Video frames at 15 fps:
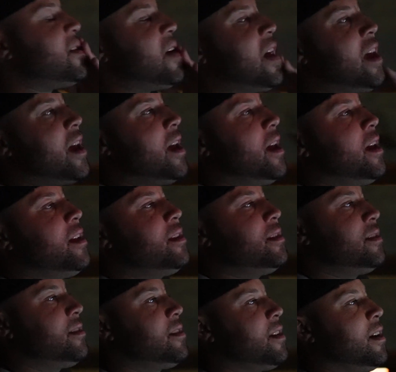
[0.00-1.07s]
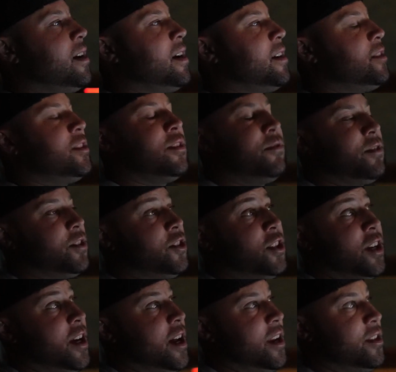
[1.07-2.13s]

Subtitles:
and she kind